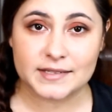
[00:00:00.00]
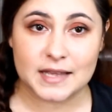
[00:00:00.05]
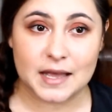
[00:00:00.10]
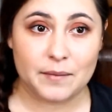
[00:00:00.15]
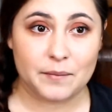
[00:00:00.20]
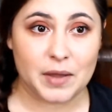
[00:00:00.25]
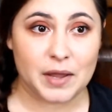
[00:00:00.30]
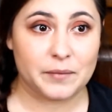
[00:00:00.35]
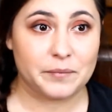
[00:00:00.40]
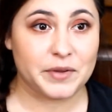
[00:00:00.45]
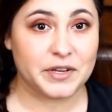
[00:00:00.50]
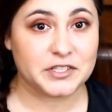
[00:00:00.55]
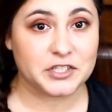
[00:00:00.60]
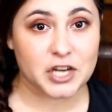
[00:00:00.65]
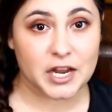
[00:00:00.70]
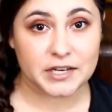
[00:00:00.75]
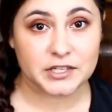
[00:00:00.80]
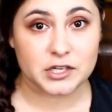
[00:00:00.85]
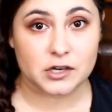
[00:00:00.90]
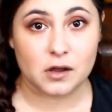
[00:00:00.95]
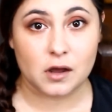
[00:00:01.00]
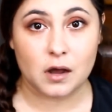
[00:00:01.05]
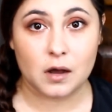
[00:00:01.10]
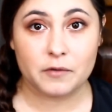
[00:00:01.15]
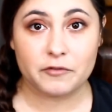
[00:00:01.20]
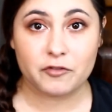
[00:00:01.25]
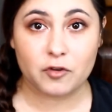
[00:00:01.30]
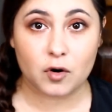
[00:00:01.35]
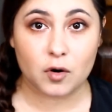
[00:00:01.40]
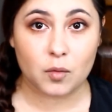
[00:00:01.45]
That may be changing
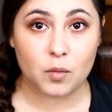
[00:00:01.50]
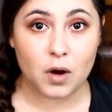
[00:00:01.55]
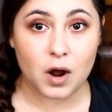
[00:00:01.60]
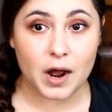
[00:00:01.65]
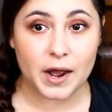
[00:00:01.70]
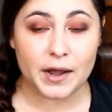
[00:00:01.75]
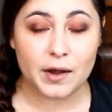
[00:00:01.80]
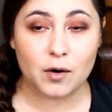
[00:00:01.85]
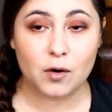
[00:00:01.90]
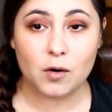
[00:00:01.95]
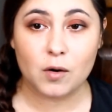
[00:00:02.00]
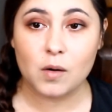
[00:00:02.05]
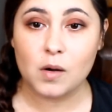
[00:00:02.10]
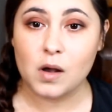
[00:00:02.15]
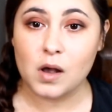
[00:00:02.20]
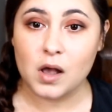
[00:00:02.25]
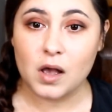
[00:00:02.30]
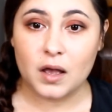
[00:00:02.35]
up for a while,